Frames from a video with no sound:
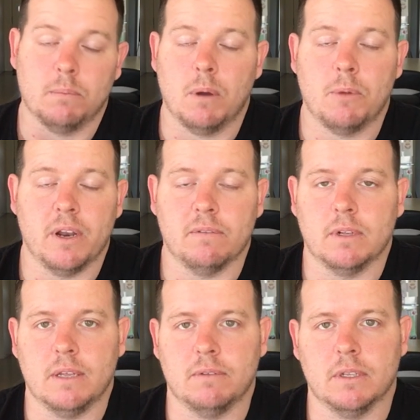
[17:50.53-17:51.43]
I might even
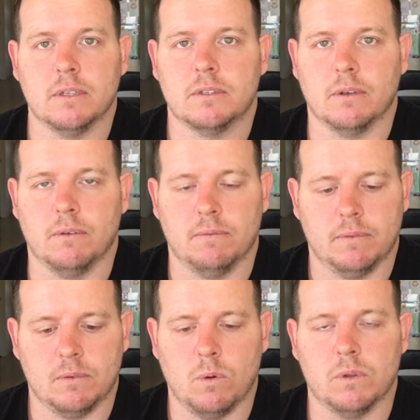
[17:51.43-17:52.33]
leave a list of
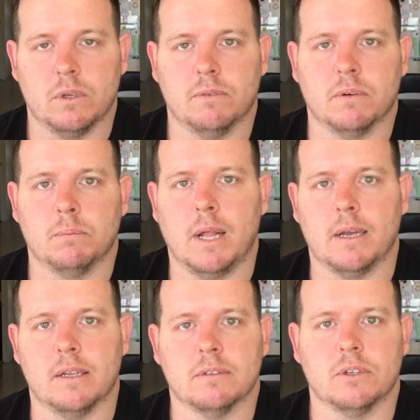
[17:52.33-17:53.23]
all the different
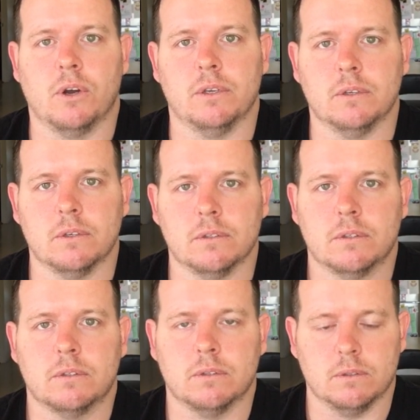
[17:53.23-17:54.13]
plugins that I
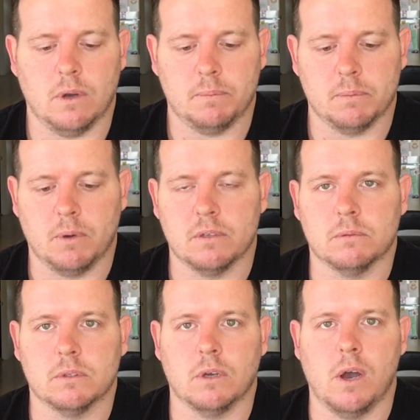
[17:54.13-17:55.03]
use to optimize my
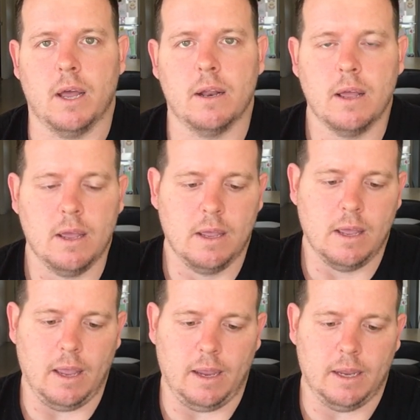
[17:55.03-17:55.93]
site,
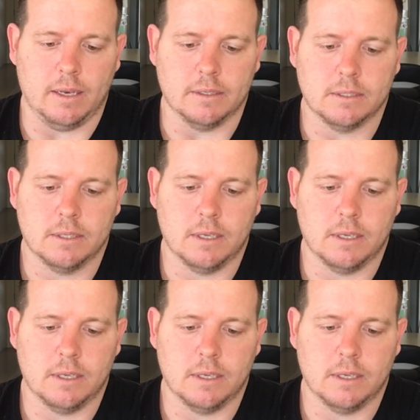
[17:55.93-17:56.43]
and